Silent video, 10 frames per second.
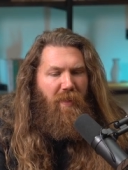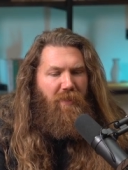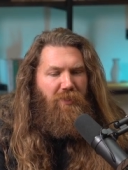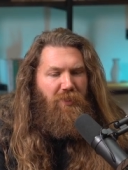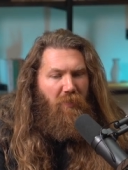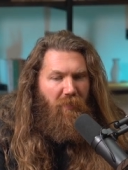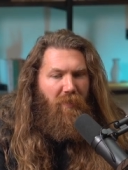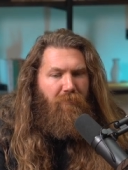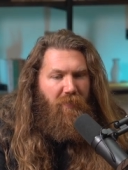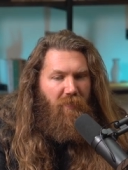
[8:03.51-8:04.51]
they showed
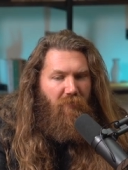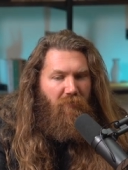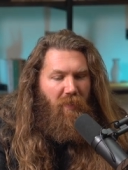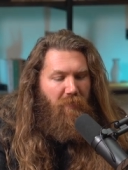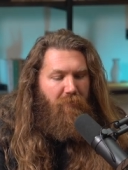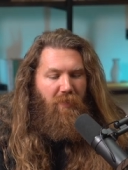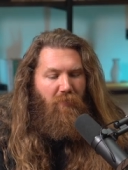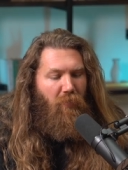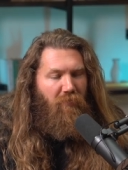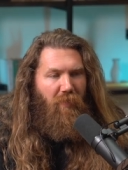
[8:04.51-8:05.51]
up because they had been
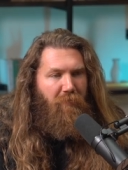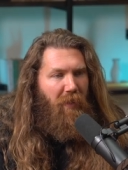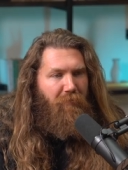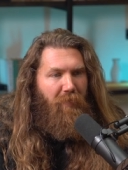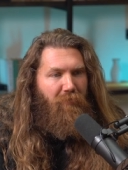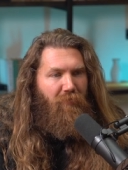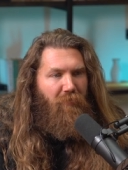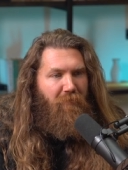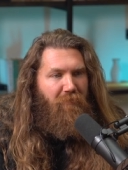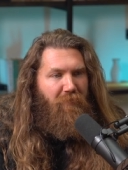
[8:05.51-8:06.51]
to one of our pop ups,
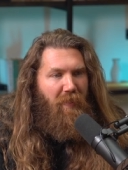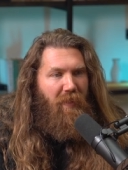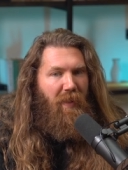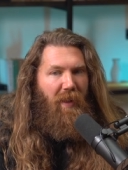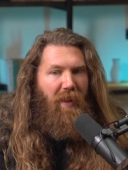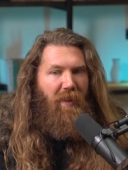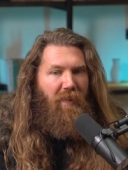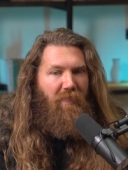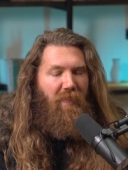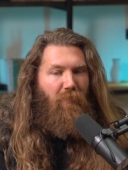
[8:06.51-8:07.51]

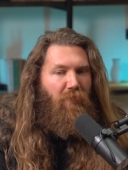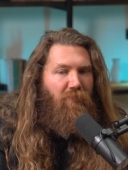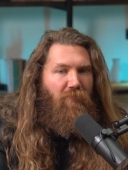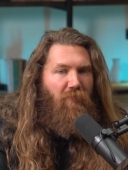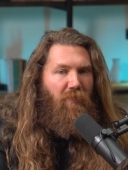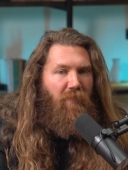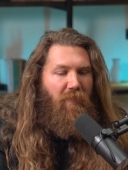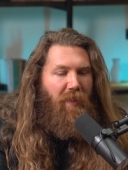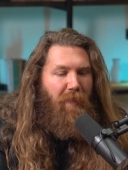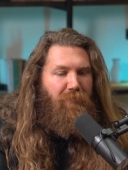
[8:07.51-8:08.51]
and then we just started
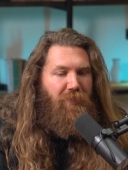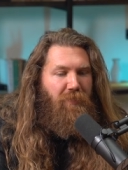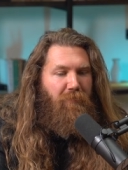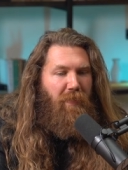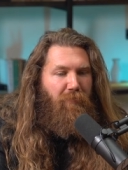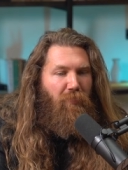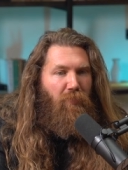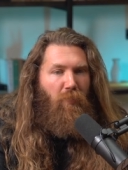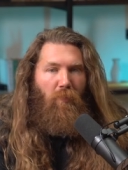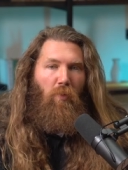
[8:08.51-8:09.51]
to capture people
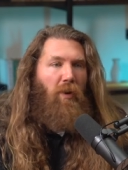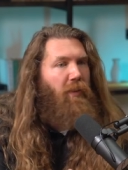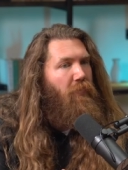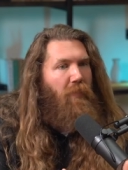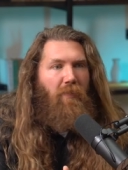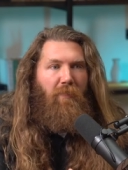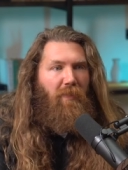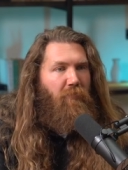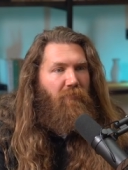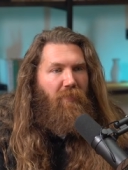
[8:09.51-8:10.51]
who were walking around
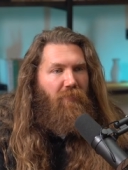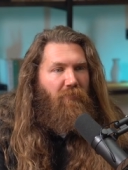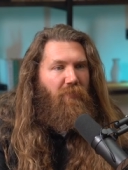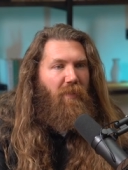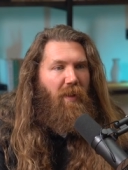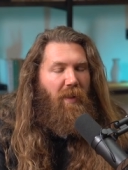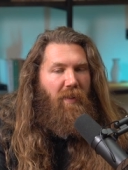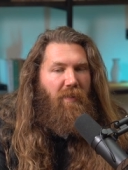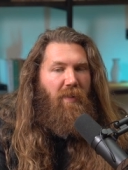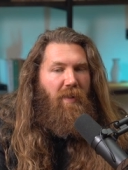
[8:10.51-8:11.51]
Malibu Village,
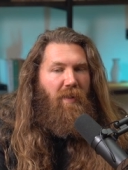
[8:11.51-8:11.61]
and